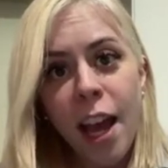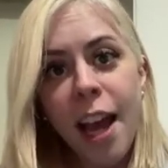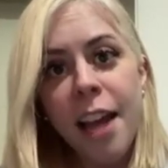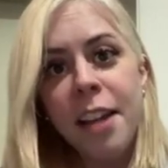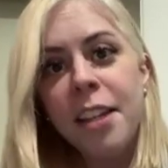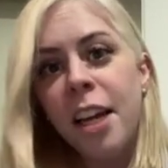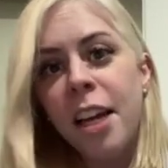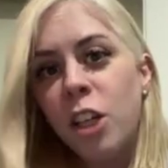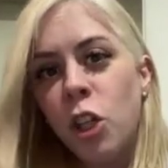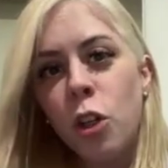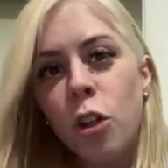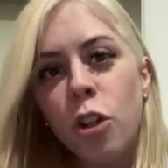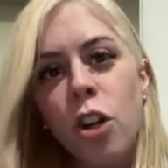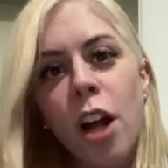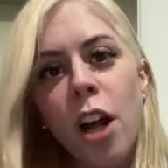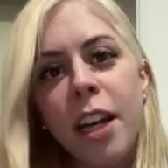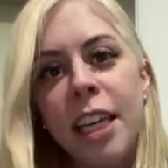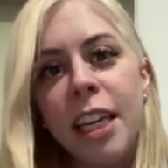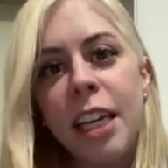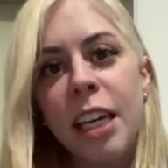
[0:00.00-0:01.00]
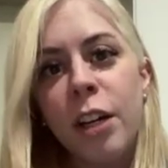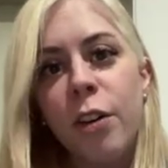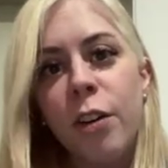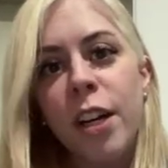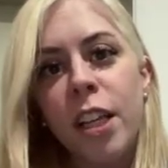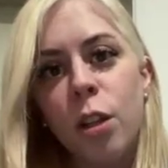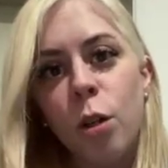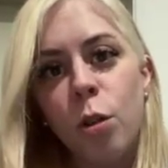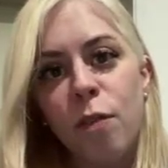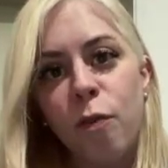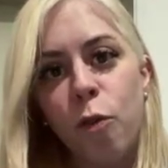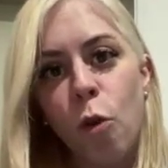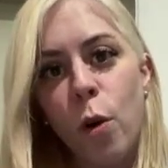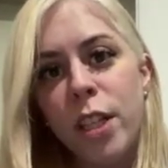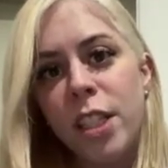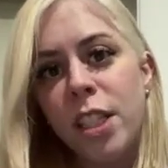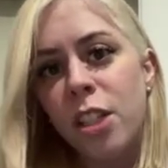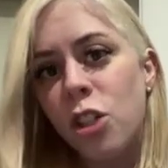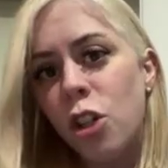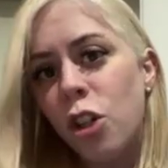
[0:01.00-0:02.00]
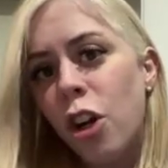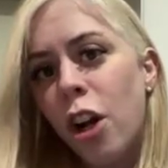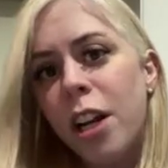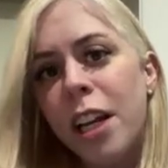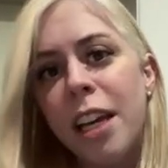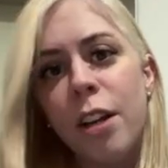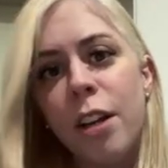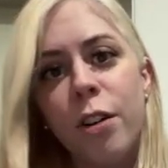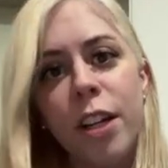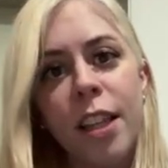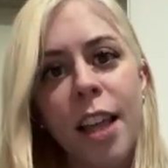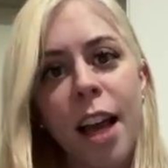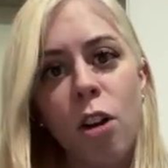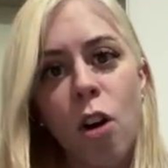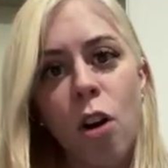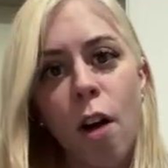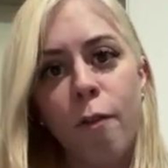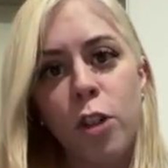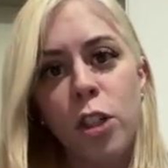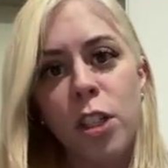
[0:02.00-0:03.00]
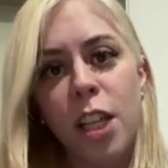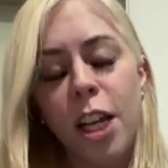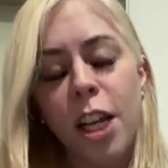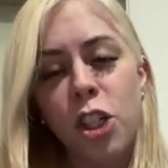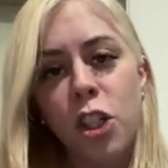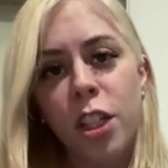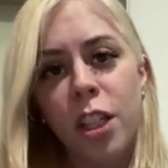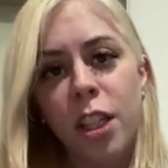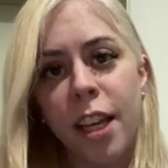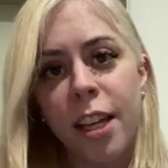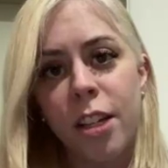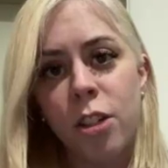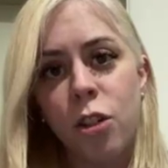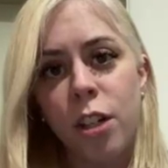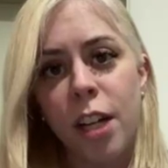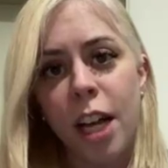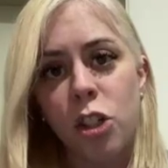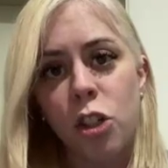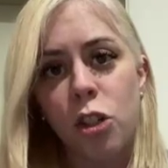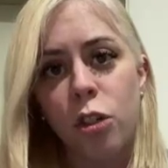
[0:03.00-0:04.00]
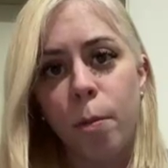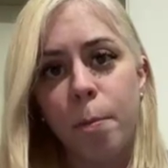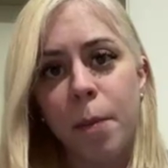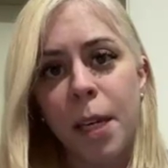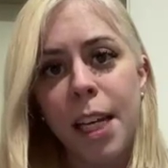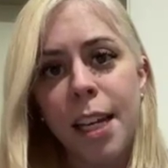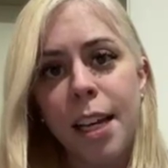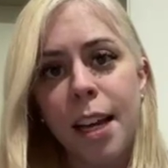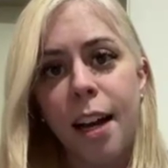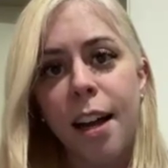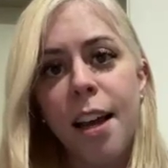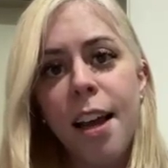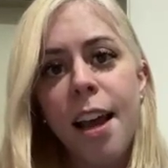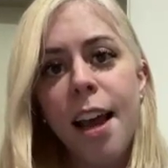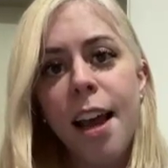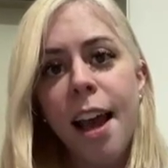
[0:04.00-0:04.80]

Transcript: And yet you're not hearing those voices. You're not hearing that conversation in the international media.